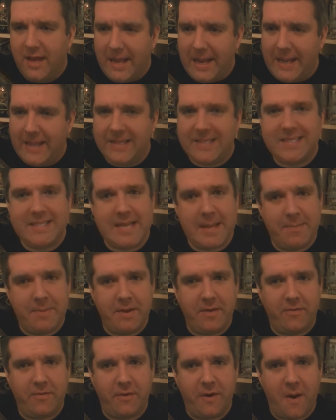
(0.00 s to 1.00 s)
a little
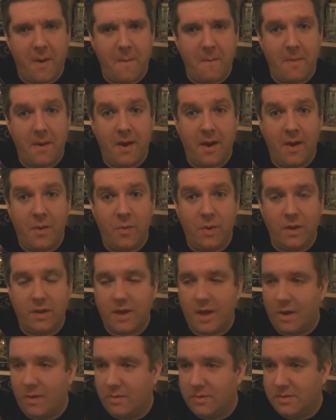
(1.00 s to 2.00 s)
snippet from uh,
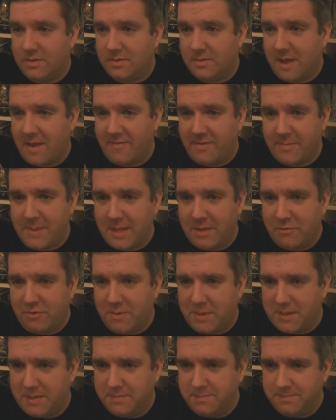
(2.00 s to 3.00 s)
Wilco's Heavy Metal
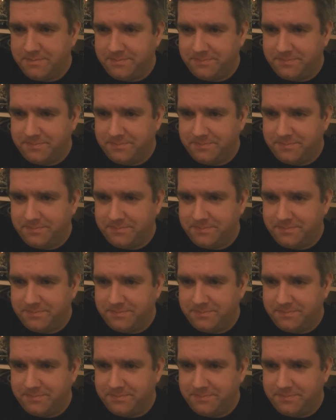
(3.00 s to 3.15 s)
Drummer.